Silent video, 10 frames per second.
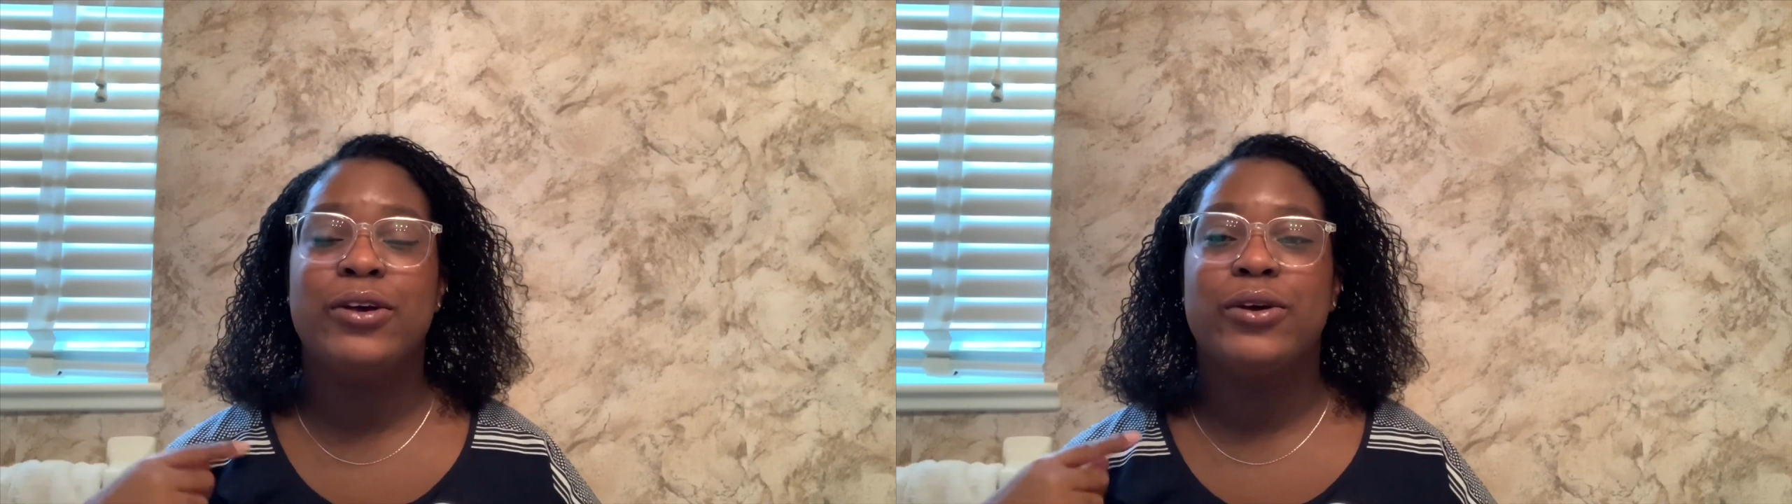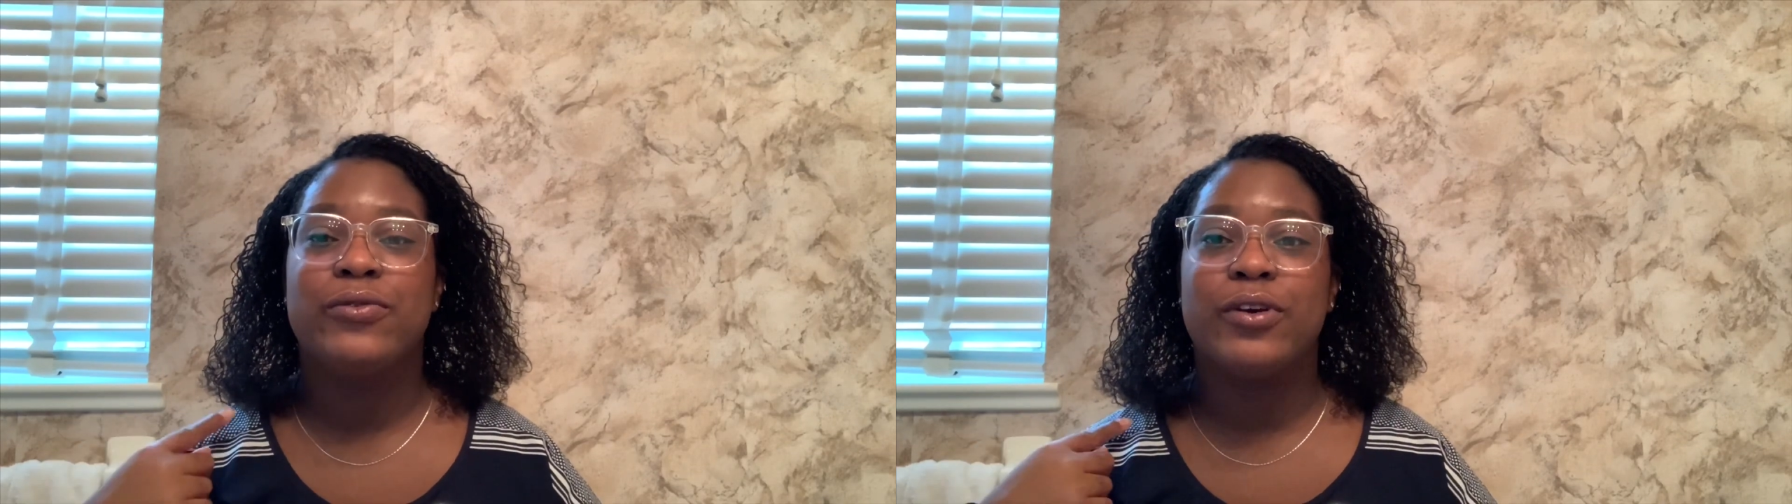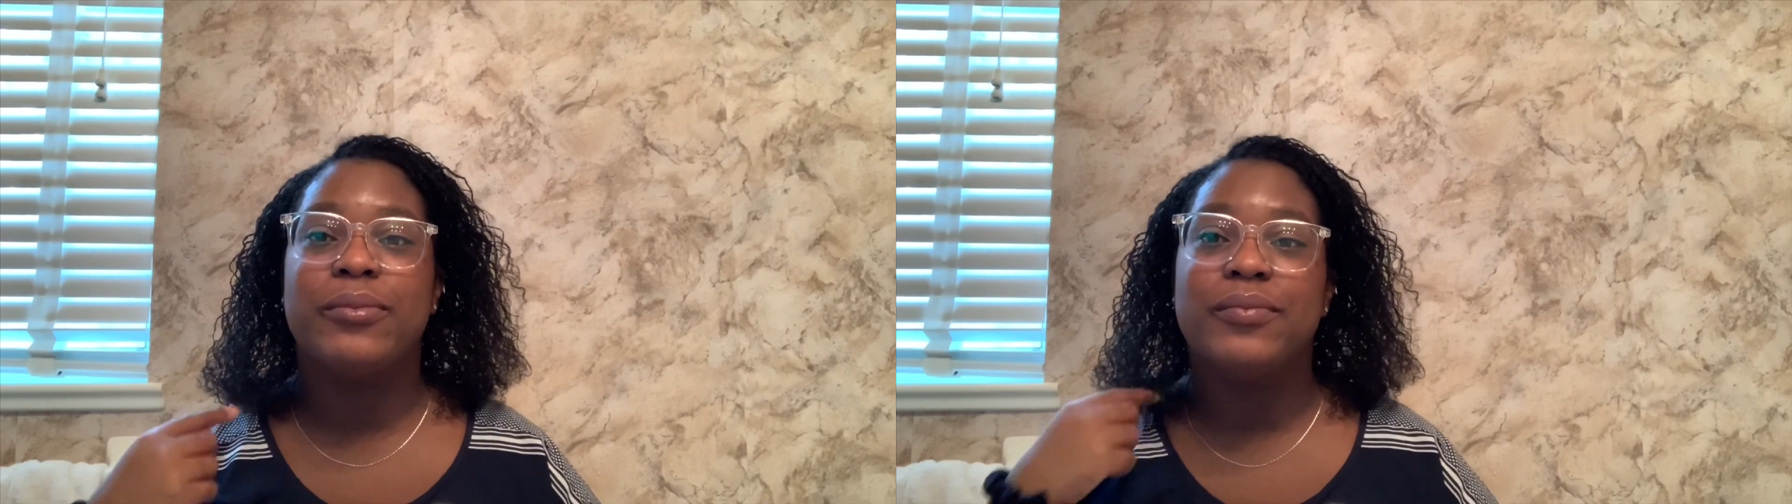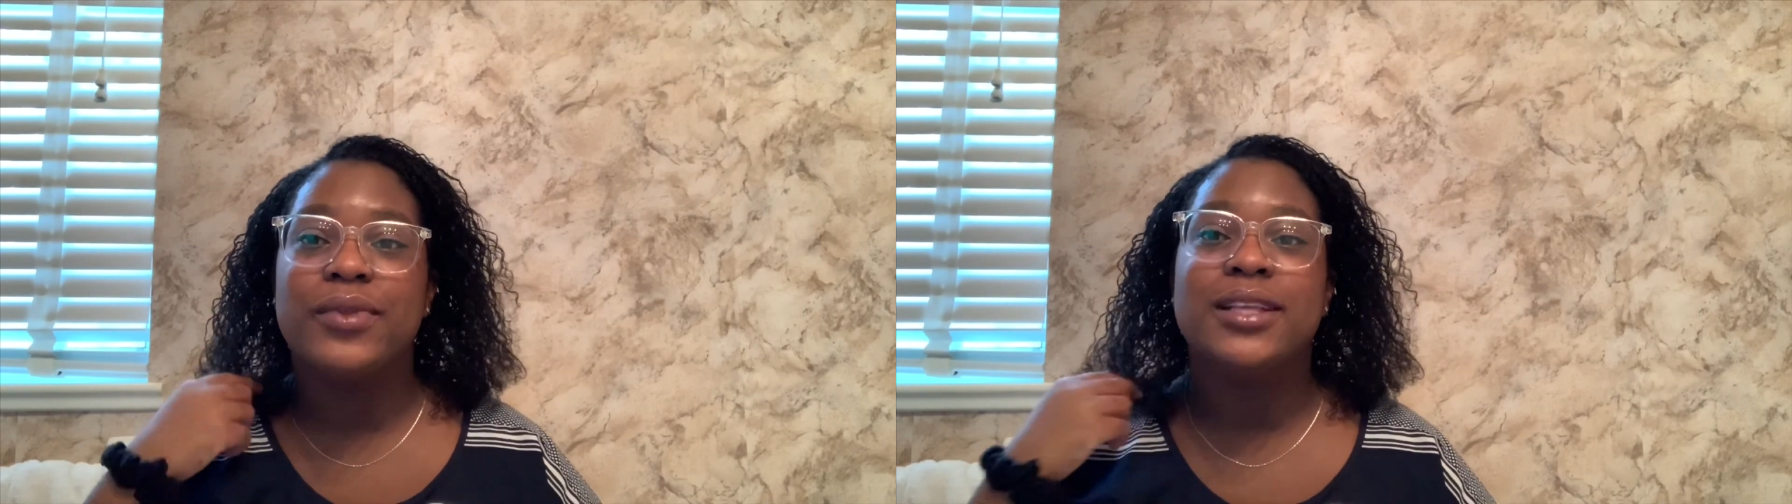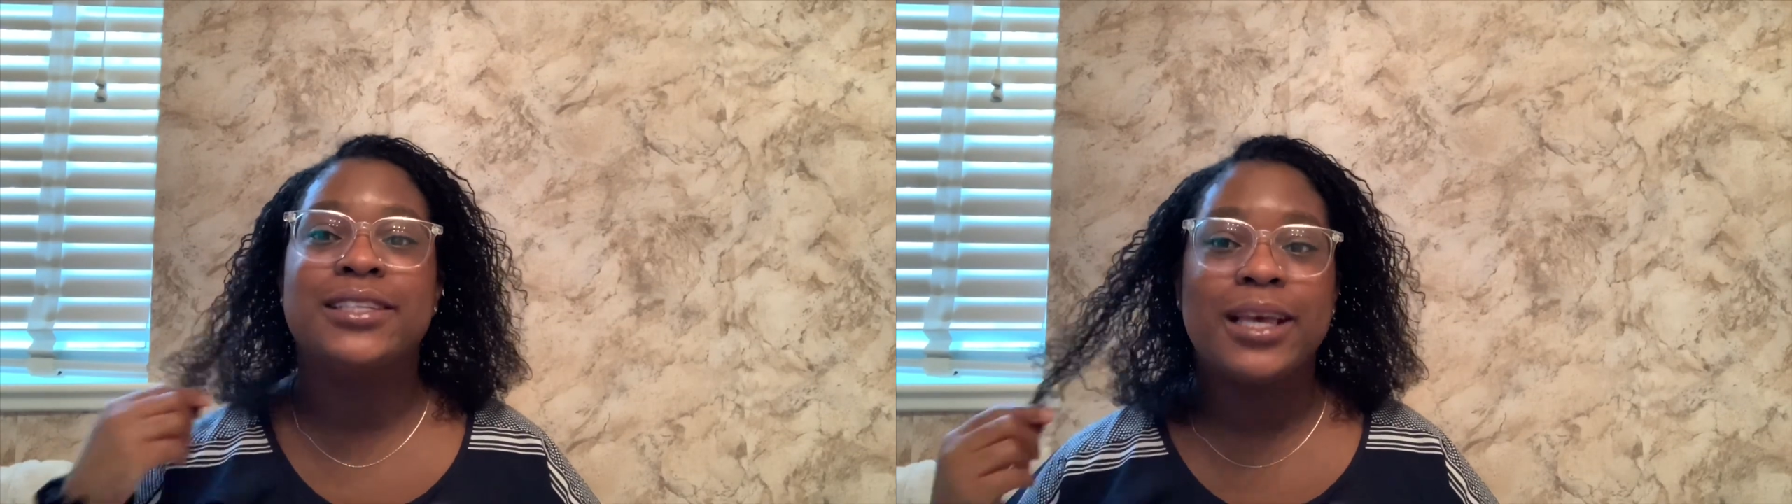from the
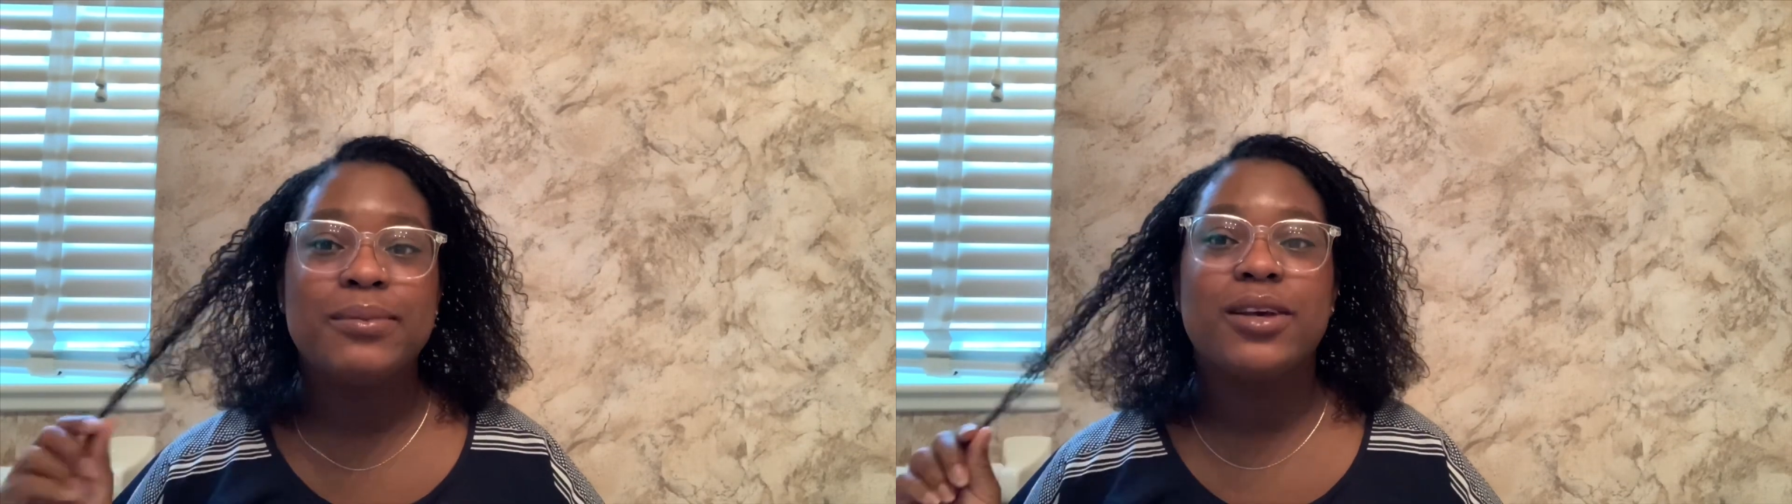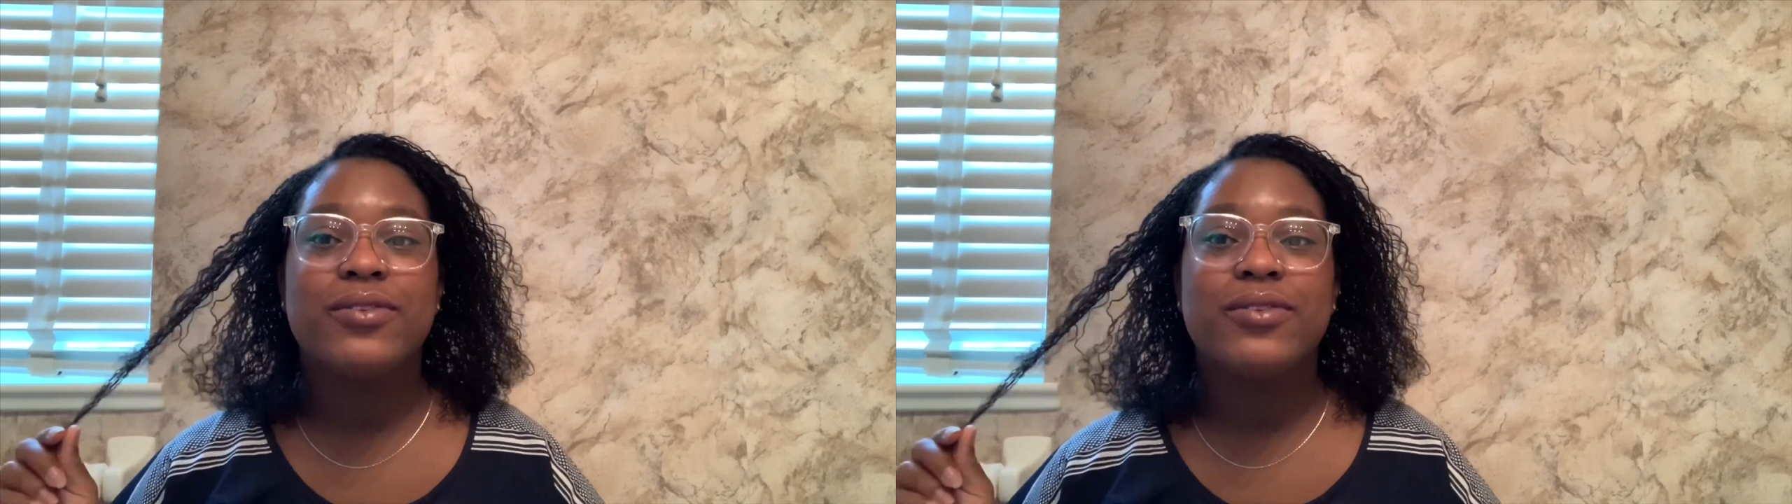tips of